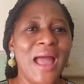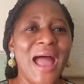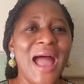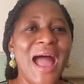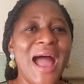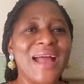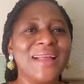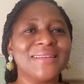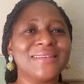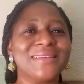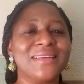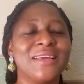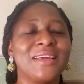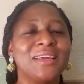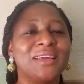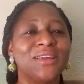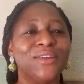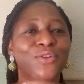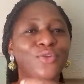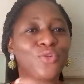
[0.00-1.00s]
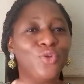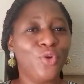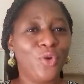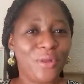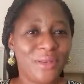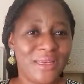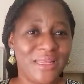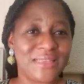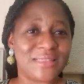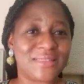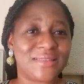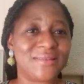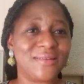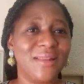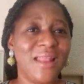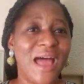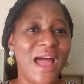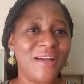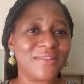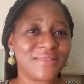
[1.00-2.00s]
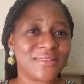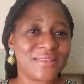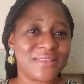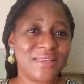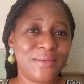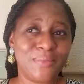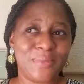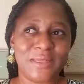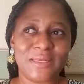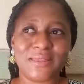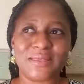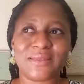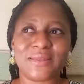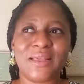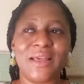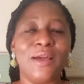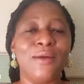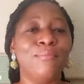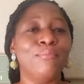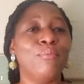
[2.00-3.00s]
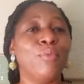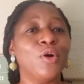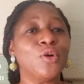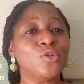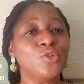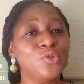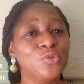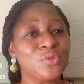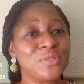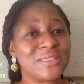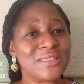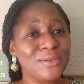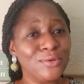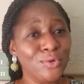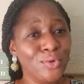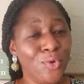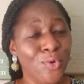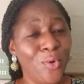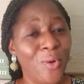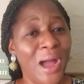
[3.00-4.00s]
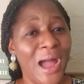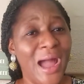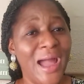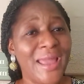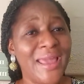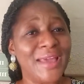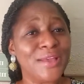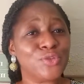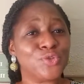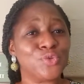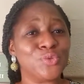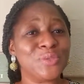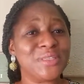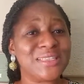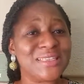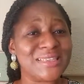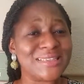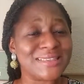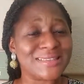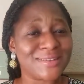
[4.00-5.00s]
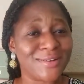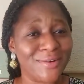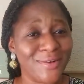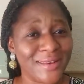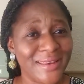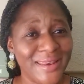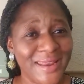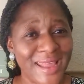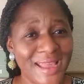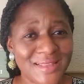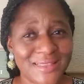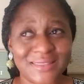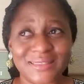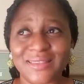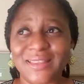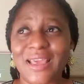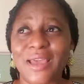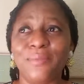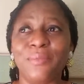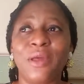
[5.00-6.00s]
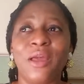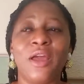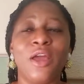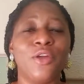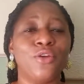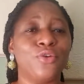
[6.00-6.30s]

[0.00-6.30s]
and they still have siblings, but you still go ahead to disconnect them,